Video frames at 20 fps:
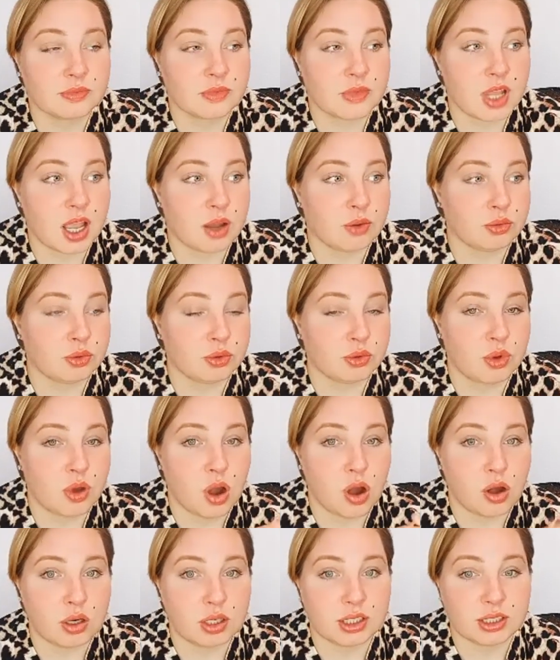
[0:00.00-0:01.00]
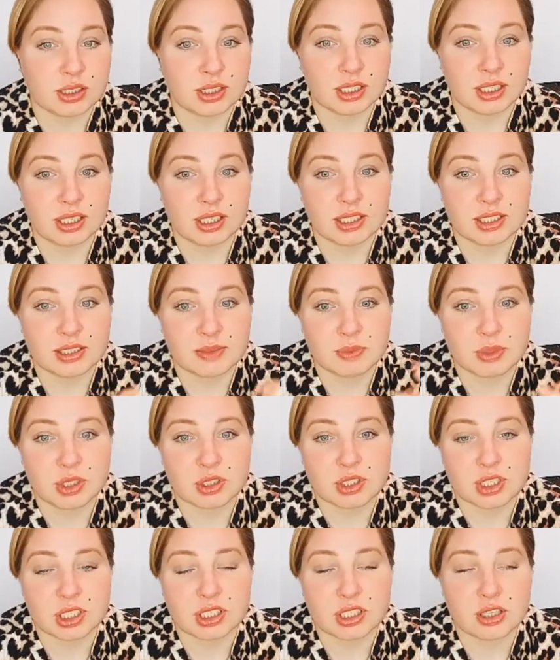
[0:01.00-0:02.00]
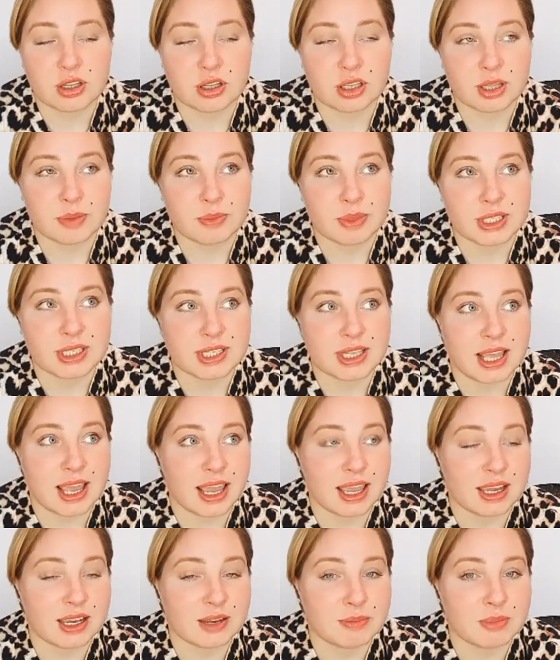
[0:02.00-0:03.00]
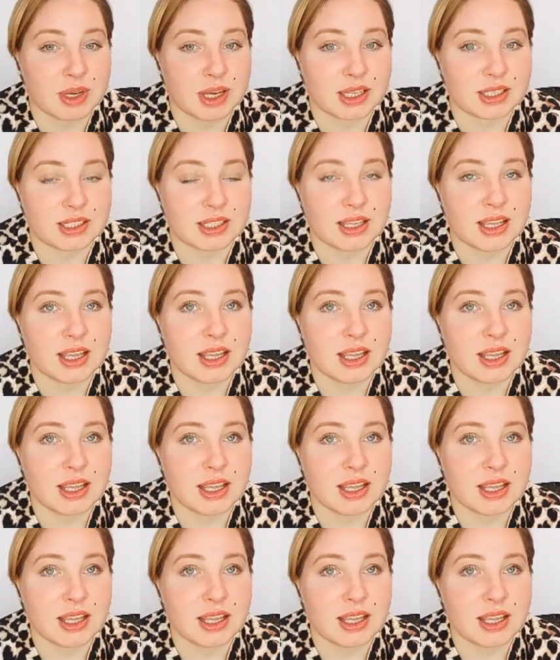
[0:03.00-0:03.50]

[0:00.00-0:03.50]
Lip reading: to call it. It's because it's not a mistake, but